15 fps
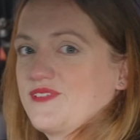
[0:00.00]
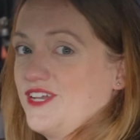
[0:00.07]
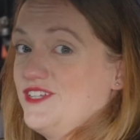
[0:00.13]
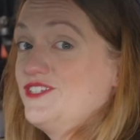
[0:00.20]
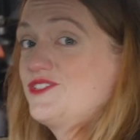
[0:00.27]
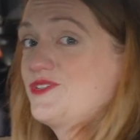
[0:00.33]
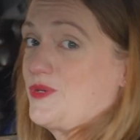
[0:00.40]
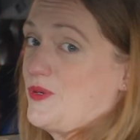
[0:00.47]
I
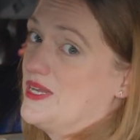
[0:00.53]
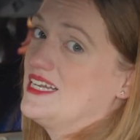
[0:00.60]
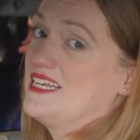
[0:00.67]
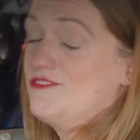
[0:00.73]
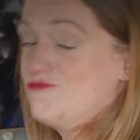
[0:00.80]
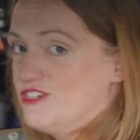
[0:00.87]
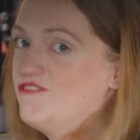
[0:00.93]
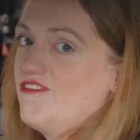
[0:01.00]
just
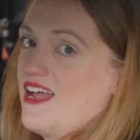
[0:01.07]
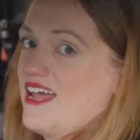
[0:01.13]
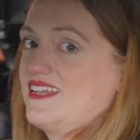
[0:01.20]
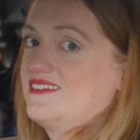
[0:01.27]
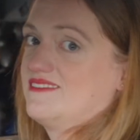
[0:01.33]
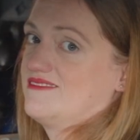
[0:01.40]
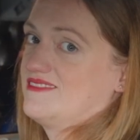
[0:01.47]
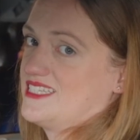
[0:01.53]
quickly
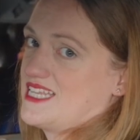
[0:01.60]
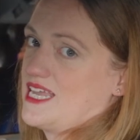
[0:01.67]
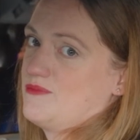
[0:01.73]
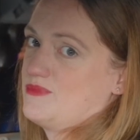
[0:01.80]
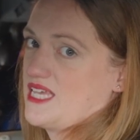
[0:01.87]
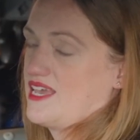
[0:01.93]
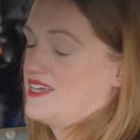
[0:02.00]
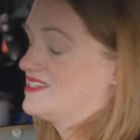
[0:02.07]
reran the same
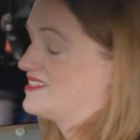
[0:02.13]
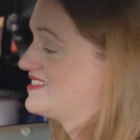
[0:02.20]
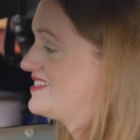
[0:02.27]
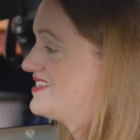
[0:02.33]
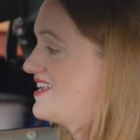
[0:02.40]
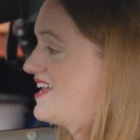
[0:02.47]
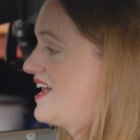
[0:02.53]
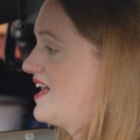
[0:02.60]

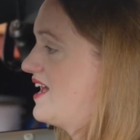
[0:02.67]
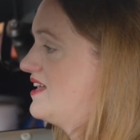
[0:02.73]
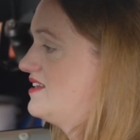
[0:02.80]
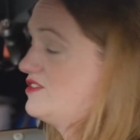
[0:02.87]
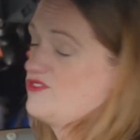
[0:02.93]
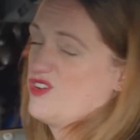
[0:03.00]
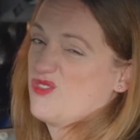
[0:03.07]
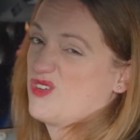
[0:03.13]
test
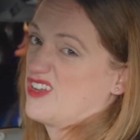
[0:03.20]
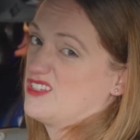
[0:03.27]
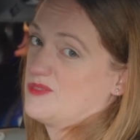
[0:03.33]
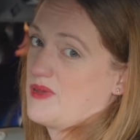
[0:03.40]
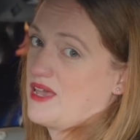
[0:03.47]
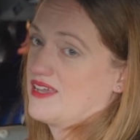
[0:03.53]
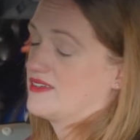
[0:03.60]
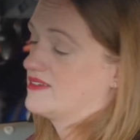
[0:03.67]
and the fault code's
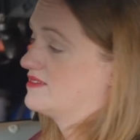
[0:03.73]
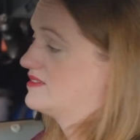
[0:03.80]
back,